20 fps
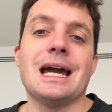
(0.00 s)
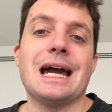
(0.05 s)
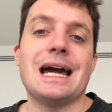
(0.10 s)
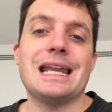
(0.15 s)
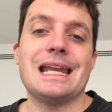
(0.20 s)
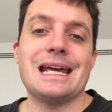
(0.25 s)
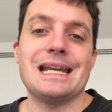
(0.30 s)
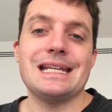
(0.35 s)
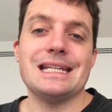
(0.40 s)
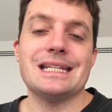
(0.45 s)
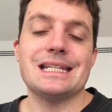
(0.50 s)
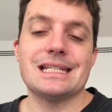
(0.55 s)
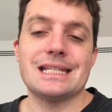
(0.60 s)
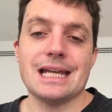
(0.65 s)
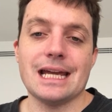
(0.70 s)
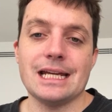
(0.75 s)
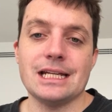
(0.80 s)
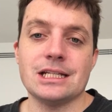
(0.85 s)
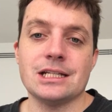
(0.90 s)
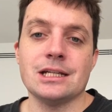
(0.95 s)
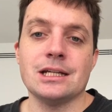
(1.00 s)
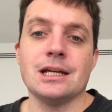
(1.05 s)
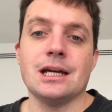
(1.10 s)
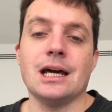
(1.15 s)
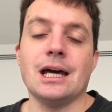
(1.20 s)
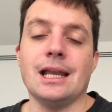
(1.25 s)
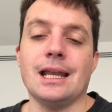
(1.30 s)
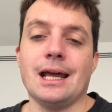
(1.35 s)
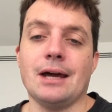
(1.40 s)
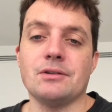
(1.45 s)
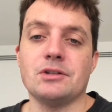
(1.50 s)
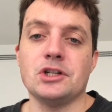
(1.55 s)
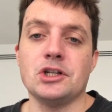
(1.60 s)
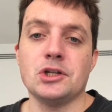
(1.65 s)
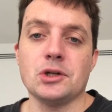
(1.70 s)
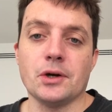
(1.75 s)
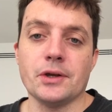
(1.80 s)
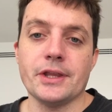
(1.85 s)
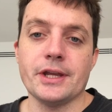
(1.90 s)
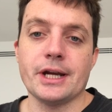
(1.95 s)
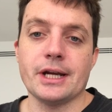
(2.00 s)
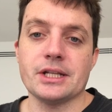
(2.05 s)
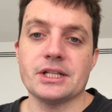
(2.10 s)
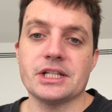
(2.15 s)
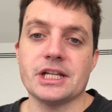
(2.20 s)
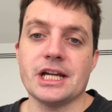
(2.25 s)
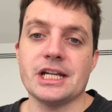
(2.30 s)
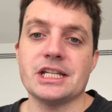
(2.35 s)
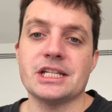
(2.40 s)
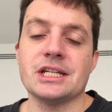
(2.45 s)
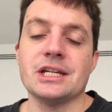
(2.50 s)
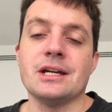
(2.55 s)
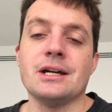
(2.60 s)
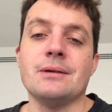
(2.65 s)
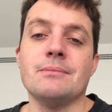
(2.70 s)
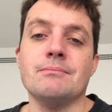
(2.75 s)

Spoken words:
and any state allowed to join the United States